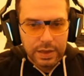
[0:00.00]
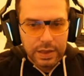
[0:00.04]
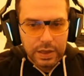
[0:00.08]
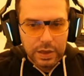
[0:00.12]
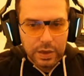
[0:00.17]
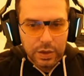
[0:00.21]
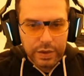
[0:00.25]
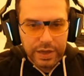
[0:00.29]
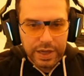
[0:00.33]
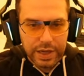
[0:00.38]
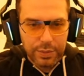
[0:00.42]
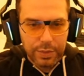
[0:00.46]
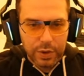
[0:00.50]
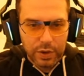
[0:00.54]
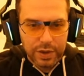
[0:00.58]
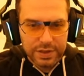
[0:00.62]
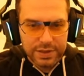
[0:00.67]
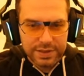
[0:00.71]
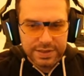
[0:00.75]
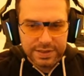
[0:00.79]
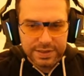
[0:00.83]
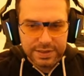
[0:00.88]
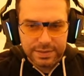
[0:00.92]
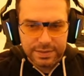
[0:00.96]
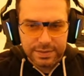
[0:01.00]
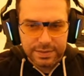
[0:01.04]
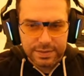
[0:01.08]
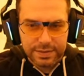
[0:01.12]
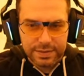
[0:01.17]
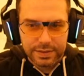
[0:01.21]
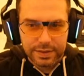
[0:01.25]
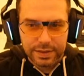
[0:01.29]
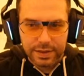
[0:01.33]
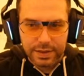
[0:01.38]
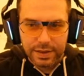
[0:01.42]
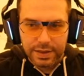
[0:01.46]
Okay, boys,
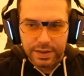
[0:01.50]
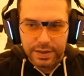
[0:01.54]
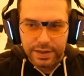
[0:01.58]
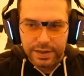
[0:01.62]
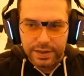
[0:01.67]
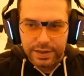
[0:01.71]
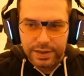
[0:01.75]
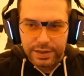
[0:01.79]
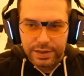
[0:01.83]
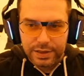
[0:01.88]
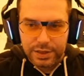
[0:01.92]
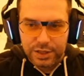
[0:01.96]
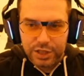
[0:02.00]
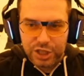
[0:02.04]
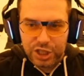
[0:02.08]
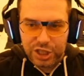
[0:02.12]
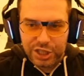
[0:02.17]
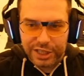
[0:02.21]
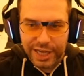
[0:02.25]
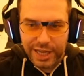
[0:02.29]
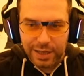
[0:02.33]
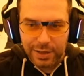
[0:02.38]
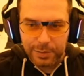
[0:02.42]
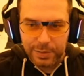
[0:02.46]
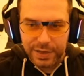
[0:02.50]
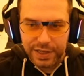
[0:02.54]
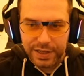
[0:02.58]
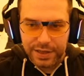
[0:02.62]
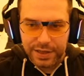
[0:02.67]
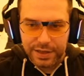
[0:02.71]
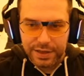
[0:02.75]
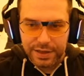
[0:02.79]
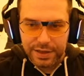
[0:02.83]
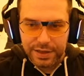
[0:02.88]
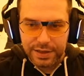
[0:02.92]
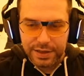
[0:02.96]
shall we
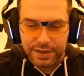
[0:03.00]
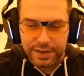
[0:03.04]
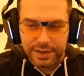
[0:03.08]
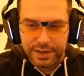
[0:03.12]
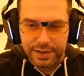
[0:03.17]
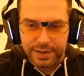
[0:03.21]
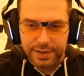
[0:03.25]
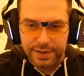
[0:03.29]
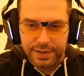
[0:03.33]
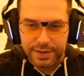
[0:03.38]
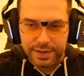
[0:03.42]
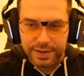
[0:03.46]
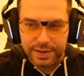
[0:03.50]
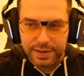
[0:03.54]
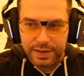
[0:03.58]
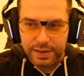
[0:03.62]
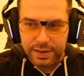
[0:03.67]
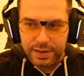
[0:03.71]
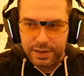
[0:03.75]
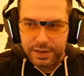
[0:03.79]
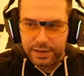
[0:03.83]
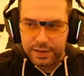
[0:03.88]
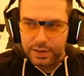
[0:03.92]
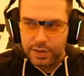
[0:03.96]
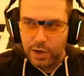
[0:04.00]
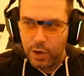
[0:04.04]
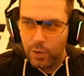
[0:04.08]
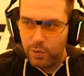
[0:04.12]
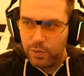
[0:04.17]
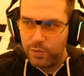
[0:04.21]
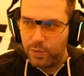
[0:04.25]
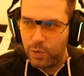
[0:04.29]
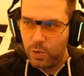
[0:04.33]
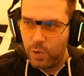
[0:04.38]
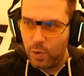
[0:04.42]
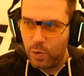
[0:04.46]
go
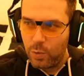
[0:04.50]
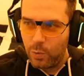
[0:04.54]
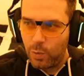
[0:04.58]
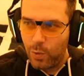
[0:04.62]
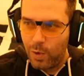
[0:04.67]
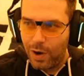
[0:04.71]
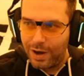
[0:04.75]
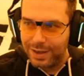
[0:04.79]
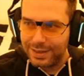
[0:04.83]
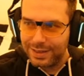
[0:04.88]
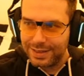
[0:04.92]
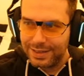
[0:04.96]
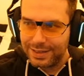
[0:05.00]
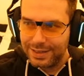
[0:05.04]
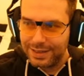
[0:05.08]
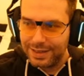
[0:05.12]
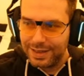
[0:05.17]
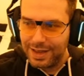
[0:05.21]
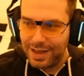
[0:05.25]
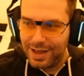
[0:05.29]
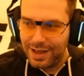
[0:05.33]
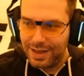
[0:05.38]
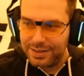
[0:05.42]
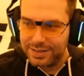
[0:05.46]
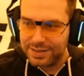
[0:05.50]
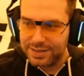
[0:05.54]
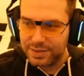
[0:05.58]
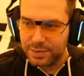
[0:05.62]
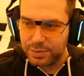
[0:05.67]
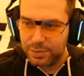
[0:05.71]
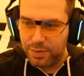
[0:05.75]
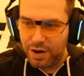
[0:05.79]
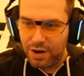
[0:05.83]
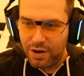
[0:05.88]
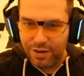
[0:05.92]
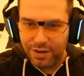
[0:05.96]
for one last
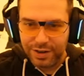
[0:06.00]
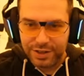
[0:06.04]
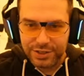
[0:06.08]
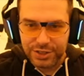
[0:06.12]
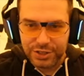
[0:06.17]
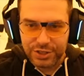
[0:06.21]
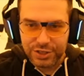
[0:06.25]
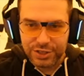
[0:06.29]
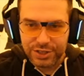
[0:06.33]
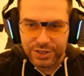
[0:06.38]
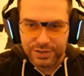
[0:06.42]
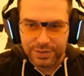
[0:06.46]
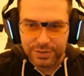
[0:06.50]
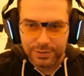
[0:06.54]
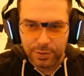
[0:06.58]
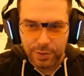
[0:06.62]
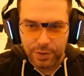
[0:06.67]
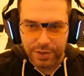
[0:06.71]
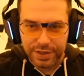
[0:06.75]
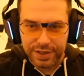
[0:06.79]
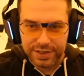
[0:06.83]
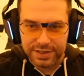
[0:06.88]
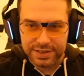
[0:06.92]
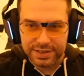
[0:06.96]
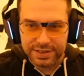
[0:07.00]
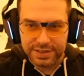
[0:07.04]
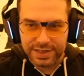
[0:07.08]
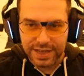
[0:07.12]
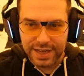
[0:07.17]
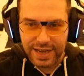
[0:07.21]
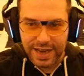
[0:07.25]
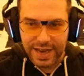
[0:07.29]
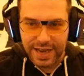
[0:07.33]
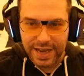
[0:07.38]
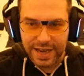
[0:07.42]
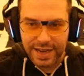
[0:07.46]
march for this
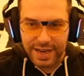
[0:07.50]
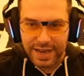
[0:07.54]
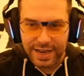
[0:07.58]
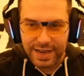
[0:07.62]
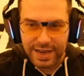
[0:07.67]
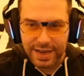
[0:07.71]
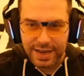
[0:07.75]
day?